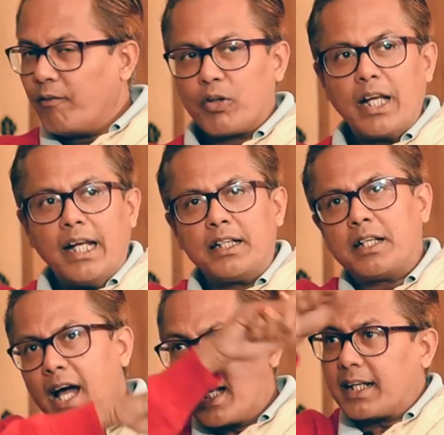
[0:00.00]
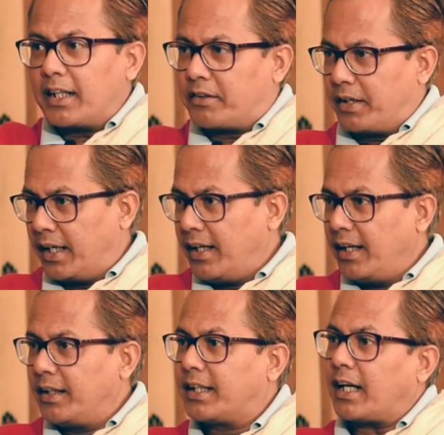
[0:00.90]
For the entire country,
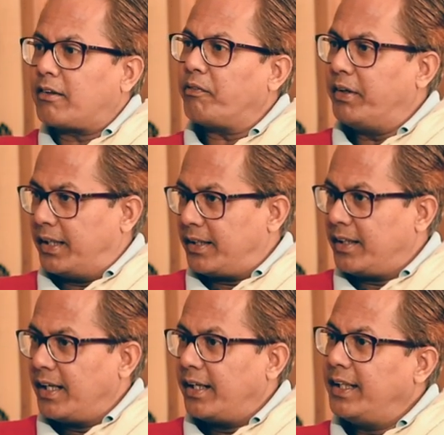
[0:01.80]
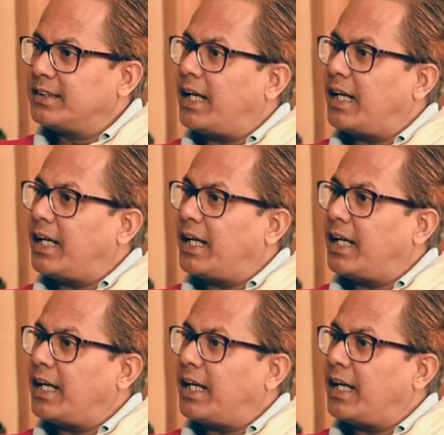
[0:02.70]
the cutoff year is